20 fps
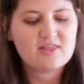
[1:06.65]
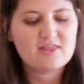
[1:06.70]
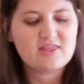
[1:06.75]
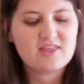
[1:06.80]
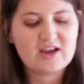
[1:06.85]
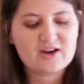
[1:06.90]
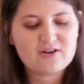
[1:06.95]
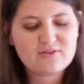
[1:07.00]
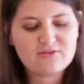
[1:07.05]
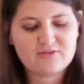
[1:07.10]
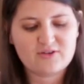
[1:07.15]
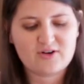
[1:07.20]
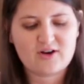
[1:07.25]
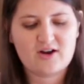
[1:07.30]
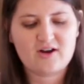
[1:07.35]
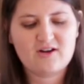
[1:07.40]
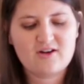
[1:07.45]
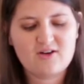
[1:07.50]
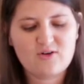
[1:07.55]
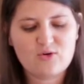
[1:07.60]

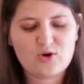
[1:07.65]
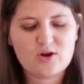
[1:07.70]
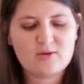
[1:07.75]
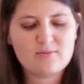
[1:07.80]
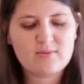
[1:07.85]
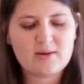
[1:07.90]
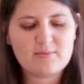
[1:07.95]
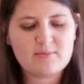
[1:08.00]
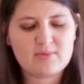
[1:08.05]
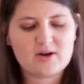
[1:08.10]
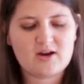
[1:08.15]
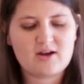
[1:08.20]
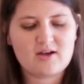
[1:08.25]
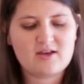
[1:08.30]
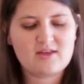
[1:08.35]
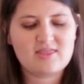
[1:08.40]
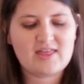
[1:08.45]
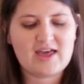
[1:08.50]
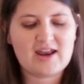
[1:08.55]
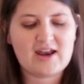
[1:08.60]
Therefore, remember
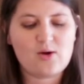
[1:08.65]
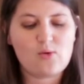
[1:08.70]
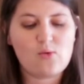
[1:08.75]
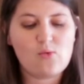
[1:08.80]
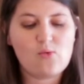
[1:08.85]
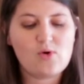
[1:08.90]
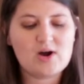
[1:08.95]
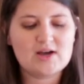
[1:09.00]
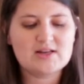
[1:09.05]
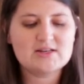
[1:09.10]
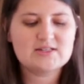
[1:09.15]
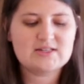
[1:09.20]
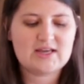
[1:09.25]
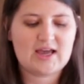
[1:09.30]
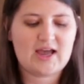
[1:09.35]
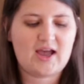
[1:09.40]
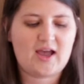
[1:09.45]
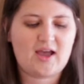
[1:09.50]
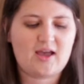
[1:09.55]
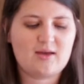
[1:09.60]
that at one
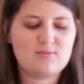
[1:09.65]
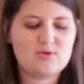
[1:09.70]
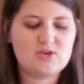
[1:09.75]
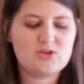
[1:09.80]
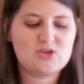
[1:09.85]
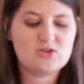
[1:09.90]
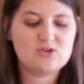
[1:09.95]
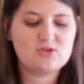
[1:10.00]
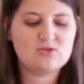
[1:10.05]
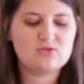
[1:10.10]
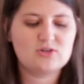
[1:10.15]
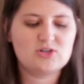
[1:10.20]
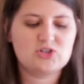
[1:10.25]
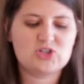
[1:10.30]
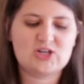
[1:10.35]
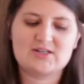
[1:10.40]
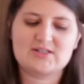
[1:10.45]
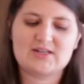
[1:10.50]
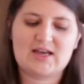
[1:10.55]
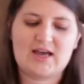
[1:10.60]
time you,
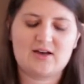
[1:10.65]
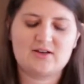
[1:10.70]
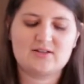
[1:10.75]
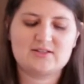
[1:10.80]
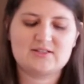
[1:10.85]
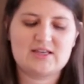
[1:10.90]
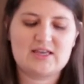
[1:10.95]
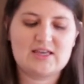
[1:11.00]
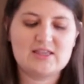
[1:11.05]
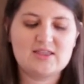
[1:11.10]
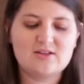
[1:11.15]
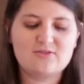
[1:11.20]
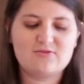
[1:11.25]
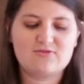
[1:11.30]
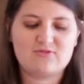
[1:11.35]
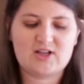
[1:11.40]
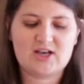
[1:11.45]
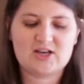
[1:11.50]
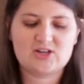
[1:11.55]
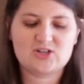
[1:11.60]
Gentiles, in the
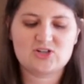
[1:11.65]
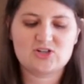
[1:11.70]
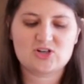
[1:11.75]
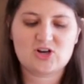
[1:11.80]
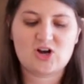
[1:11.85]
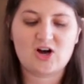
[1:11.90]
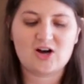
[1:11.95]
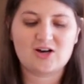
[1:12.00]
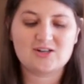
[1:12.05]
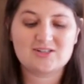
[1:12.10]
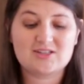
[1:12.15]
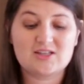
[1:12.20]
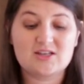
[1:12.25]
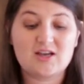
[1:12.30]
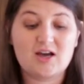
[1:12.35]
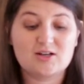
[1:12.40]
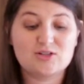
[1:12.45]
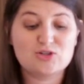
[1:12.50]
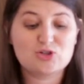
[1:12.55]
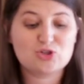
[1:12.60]
flesh, called the
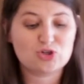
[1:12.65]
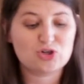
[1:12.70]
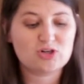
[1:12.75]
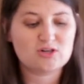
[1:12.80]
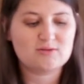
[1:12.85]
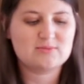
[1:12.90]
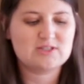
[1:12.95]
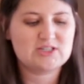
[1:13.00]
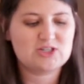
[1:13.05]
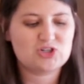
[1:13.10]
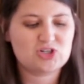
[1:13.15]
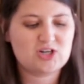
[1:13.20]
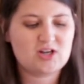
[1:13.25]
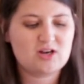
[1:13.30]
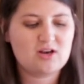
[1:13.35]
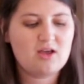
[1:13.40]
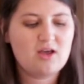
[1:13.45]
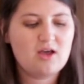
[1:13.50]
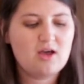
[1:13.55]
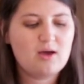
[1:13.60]

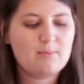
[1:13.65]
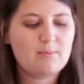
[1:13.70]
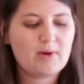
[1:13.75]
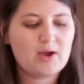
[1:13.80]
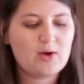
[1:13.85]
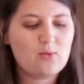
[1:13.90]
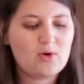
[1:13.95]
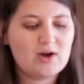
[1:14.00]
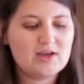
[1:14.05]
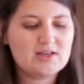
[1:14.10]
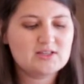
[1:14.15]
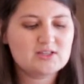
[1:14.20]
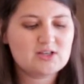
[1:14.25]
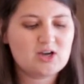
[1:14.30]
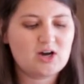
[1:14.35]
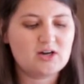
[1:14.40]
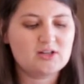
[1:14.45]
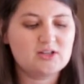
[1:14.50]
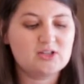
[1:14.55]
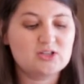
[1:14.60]
uncircumcision, by what is
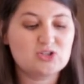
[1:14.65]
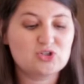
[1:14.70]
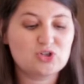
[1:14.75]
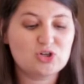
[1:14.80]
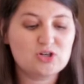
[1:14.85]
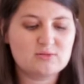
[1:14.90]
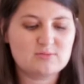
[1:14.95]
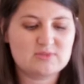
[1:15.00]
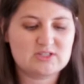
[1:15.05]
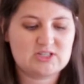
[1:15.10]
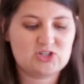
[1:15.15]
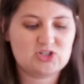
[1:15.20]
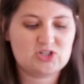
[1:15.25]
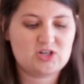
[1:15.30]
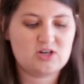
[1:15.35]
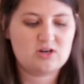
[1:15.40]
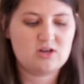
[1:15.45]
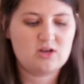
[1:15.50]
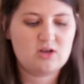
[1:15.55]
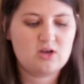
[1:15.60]
called the
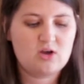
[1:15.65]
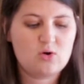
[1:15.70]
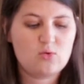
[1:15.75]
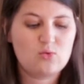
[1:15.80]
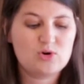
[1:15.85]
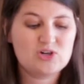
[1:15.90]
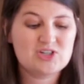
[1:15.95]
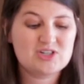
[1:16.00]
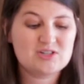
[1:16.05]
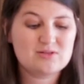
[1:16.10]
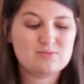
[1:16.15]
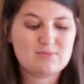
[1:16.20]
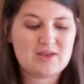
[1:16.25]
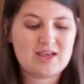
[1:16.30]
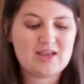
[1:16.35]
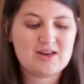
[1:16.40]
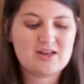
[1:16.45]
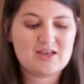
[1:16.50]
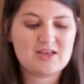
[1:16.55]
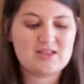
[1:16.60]
circumcision, which is
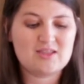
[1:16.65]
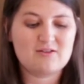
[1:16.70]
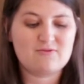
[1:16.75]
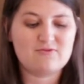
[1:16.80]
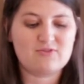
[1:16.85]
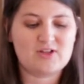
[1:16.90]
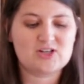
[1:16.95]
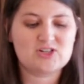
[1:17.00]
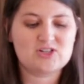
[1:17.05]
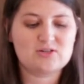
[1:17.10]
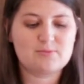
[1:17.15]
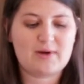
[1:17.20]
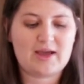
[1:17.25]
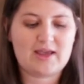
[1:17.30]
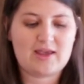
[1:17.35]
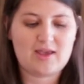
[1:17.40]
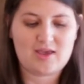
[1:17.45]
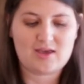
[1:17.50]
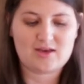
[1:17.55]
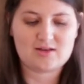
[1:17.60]
made in the flesh
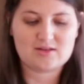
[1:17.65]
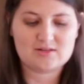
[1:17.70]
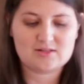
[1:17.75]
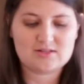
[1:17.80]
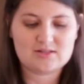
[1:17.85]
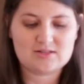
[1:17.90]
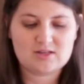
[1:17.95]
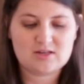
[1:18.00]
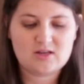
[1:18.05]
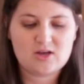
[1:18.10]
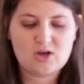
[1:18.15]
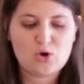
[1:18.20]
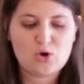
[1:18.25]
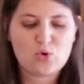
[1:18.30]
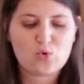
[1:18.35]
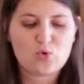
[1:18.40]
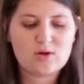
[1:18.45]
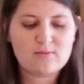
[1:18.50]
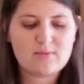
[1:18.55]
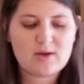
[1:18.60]
by hands.
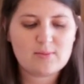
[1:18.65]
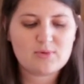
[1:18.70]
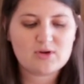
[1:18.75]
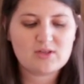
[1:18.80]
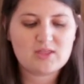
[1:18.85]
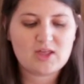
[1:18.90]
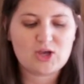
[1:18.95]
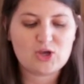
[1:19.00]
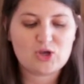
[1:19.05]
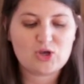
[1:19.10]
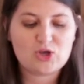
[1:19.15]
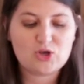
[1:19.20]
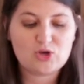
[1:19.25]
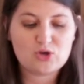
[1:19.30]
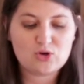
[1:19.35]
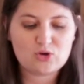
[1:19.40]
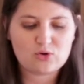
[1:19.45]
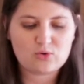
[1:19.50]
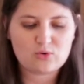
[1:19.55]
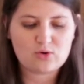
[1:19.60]
Remember that
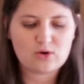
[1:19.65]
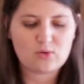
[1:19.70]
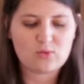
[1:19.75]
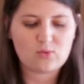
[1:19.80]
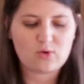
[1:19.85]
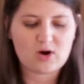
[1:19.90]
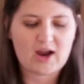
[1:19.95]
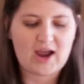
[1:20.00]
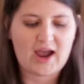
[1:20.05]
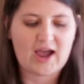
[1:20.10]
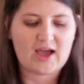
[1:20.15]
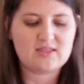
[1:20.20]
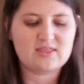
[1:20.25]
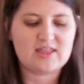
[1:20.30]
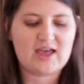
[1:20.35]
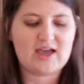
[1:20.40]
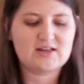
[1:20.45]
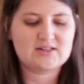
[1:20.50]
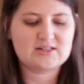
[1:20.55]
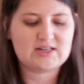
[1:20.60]
you were at
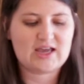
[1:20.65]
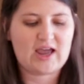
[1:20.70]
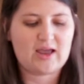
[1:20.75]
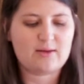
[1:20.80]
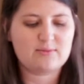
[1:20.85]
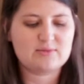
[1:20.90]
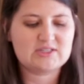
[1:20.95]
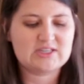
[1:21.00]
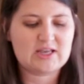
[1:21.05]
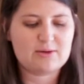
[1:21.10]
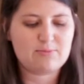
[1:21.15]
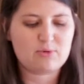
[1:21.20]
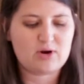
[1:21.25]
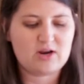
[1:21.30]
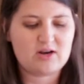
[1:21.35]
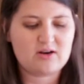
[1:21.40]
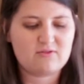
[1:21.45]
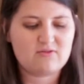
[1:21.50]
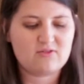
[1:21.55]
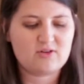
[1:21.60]
that time
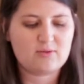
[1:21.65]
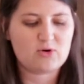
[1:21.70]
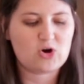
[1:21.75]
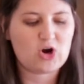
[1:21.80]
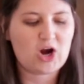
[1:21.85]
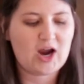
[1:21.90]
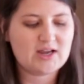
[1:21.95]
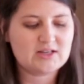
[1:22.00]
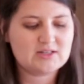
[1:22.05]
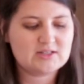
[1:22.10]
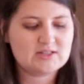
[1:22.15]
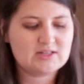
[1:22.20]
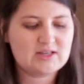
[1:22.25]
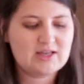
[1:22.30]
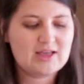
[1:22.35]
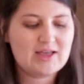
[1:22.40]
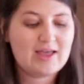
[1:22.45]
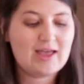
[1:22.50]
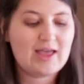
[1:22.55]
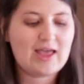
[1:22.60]
separated from Christ,
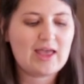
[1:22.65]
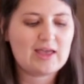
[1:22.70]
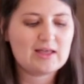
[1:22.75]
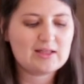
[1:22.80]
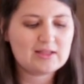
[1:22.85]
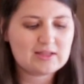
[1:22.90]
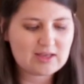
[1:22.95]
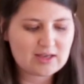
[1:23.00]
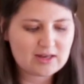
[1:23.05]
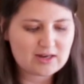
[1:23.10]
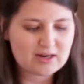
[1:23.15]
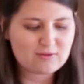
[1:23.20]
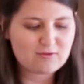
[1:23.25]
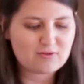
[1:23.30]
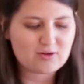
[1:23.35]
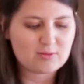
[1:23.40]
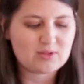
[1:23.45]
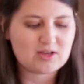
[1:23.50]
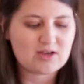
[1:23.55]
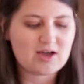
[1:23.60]
alienated
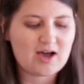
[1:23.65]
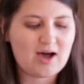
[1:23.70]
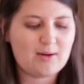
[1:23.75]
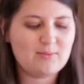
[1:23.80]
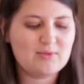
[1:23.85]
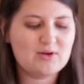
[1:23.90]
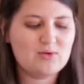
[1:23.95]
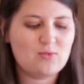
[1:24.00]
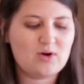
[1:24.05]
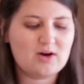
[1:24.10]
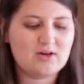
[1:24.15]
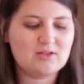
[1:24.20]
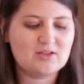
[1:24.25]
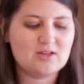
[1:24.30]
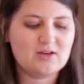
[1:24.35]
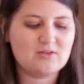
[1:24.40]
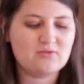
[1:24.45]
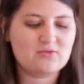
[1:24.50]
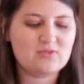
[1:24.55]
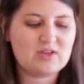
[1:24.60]
from the commonwealth
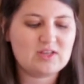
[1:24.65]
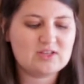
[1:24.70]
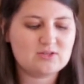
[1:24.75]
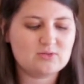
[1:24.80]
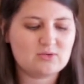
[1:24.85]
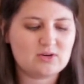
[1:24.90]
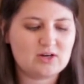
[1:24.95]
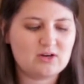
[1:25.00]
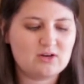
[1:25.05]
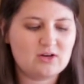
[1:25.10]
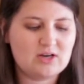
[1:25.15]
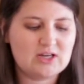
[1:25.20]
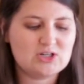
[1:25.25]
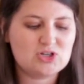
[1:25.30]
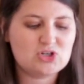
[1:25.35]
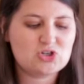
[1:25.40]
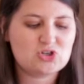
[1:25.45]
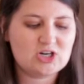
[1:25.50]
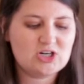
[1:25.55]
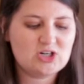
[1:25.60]
of Israel,
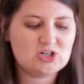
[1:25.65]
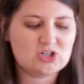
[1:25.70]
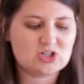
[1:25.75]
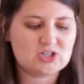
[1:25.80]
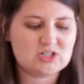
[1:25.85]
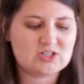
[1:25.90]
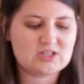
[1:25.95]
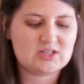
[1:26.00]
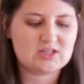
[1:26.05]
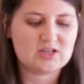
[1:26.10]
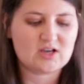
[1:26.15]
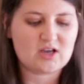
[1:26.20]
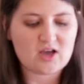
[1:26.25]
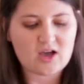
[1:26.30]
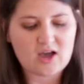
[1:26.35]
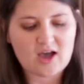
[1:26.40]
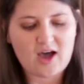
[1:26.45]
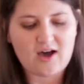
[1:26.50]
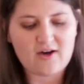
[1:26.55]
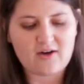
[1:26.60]
and strangers to the
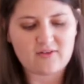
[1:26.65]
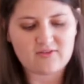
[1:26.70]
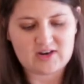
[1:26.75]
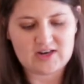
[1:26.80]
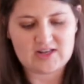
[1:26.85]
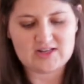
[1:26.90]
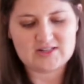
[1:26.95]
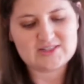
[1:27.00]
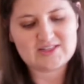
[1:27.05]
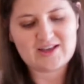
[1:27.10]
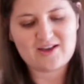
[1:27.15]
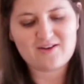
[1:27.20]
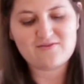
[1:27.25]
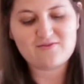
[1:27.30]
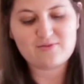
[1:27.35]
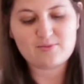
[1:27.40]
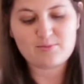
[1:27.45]
covenants of